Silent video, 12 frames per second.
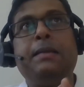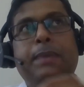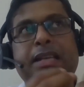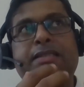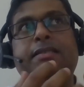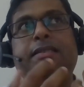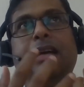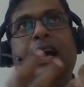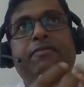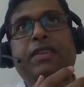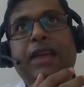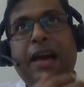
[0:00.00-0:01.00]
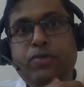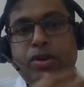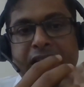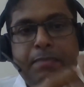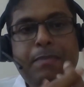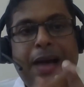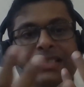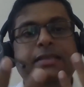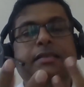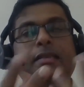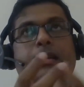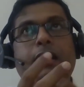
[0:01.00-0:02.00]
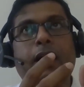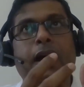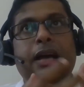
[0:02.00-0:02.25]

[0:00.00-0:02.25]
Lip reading: And plus, we'll have to reimagine